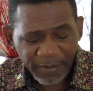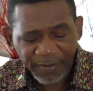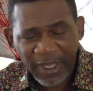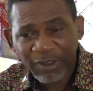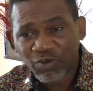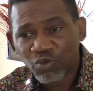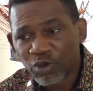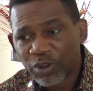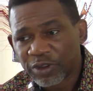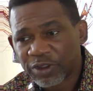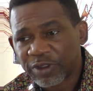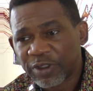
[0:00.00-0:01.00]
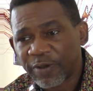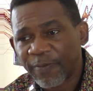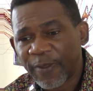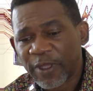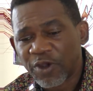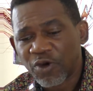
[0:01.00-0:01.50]
that would,
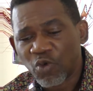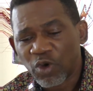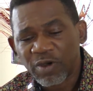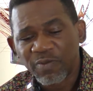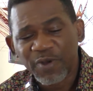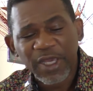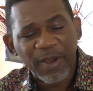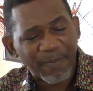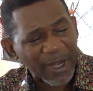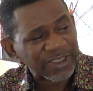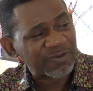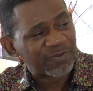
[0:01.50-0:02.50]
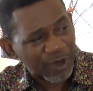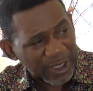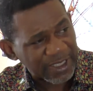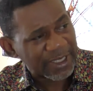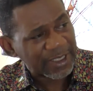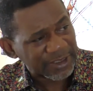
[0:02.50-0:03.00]
wouldn't be a party
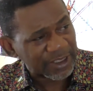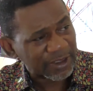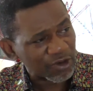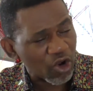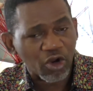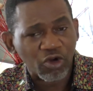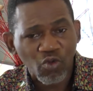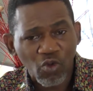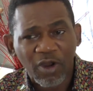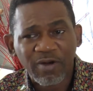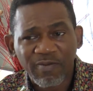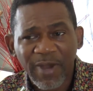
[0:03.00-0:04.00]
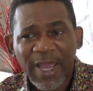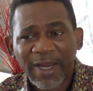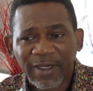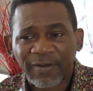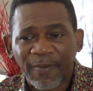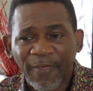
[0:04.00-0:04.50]
predicated on one
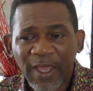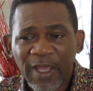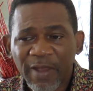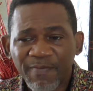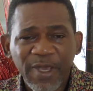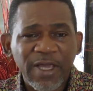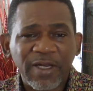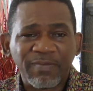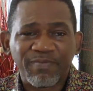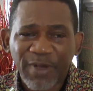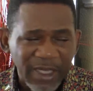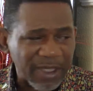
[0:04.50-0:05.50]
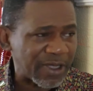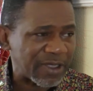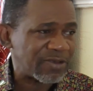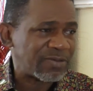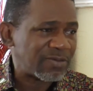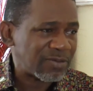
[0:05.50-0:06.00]
man being bigger
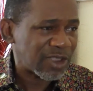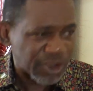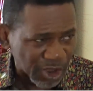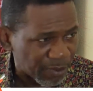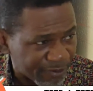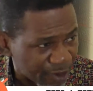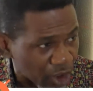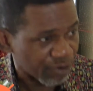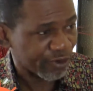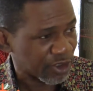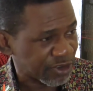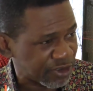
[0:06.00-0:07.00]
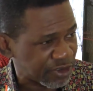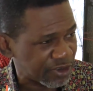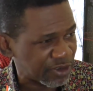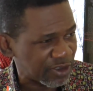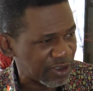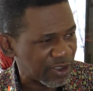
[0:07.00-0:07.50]
than the sum of all of
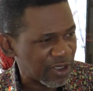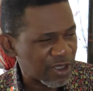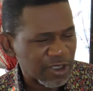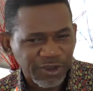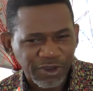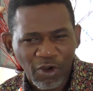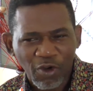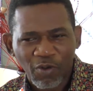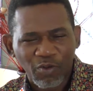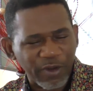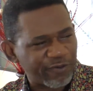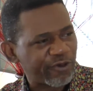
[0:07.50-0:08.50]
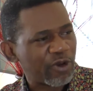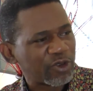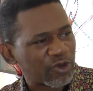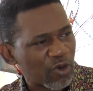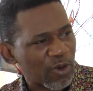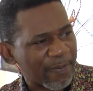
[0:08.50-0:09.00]
us. So we
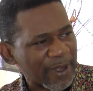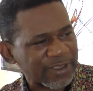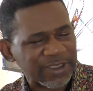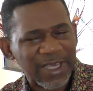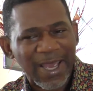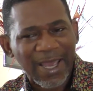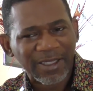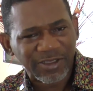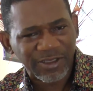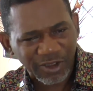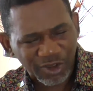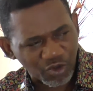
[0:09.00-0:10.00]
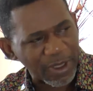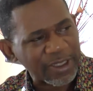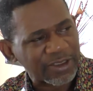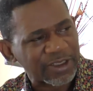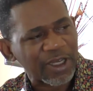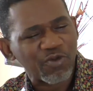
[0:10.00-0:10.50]
formed Kowa Party, and since
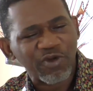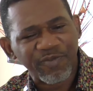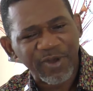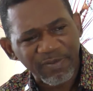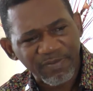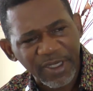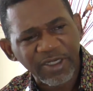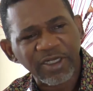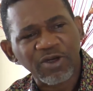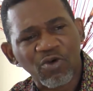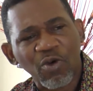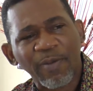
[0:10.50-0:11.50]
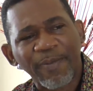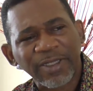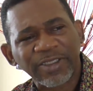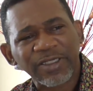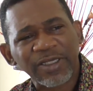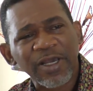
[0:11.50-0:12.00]
2010 we've been building Kowa
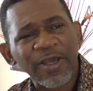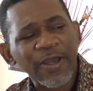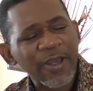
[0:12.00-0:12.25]
Party,